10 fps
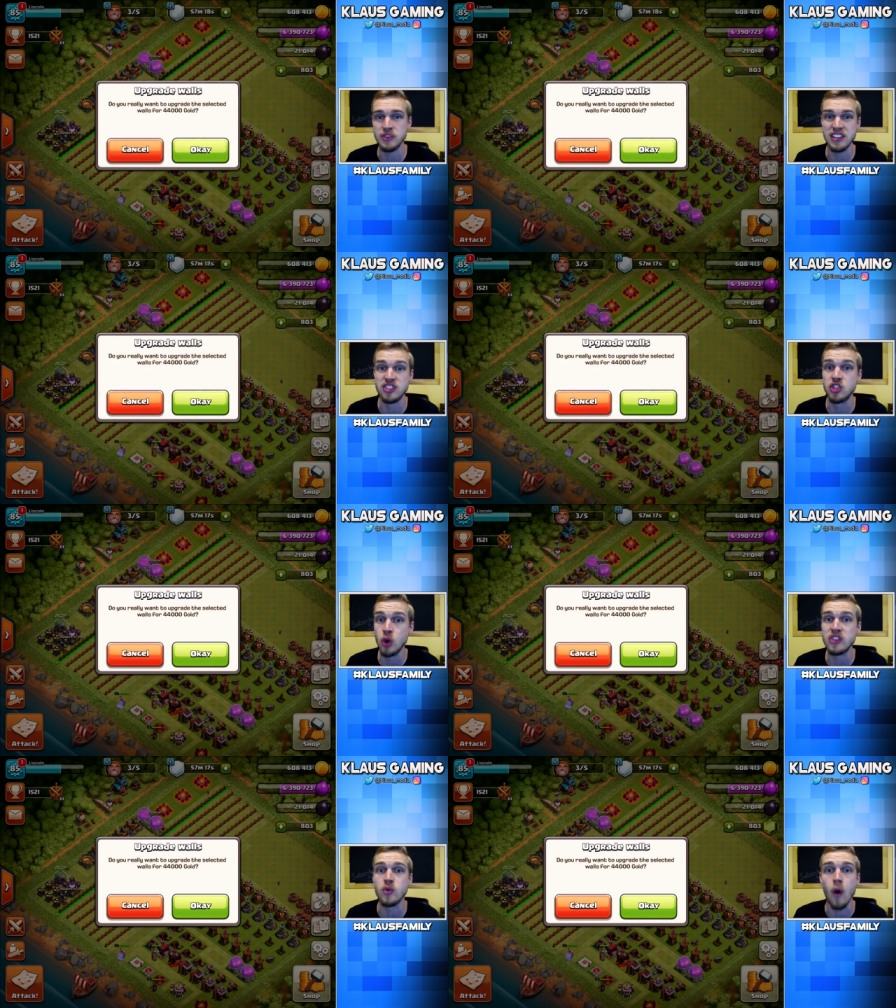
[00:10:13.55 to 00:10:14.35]
So let's
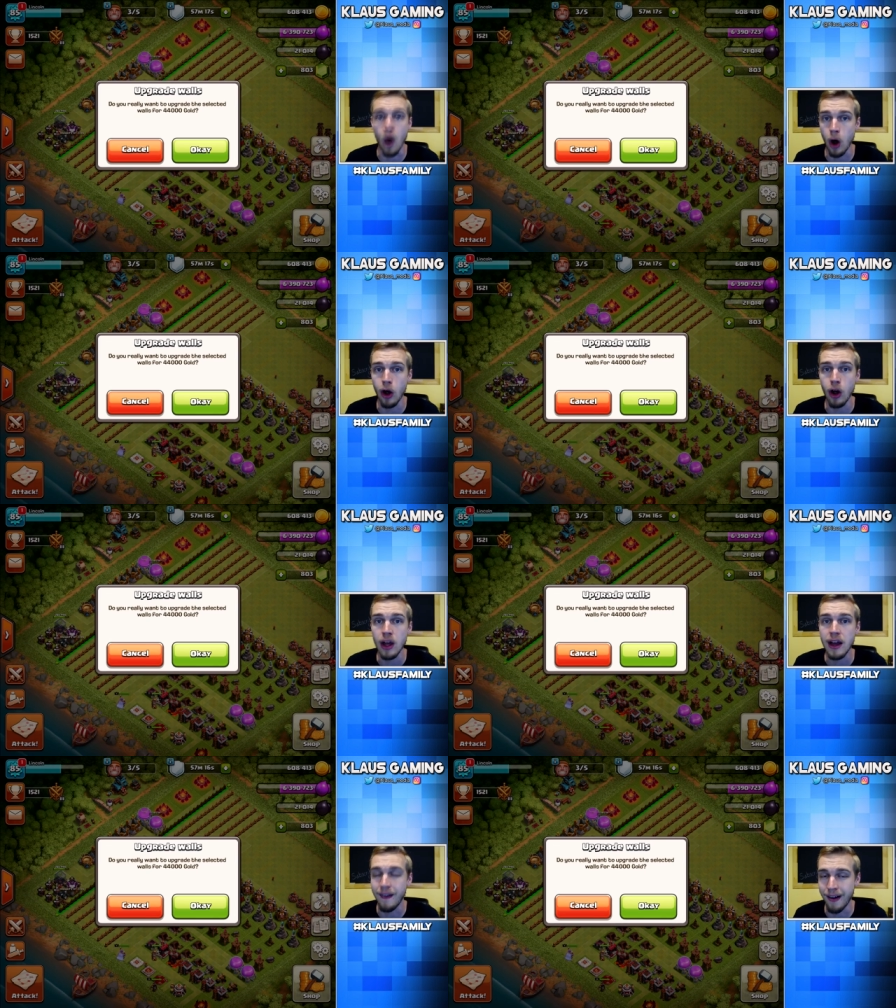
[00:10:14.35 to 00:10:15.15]
do it to
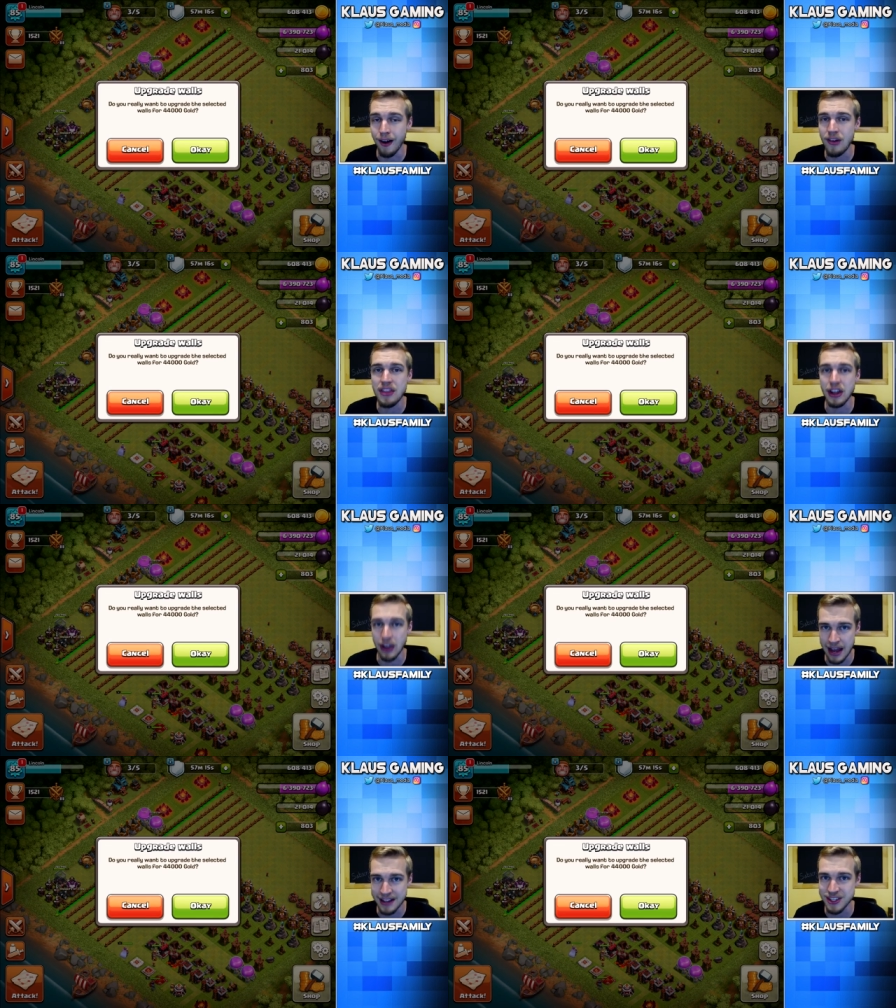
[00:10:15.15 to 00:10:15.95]
all of the
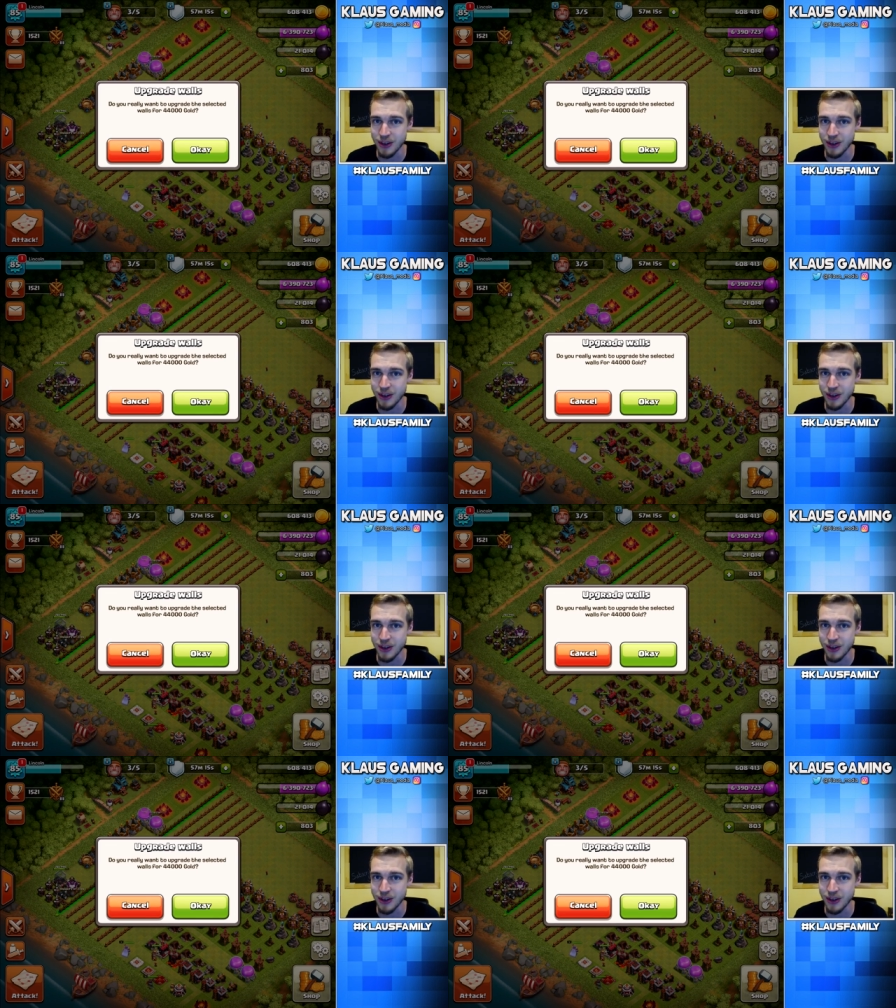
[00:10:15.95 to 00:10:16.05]
lines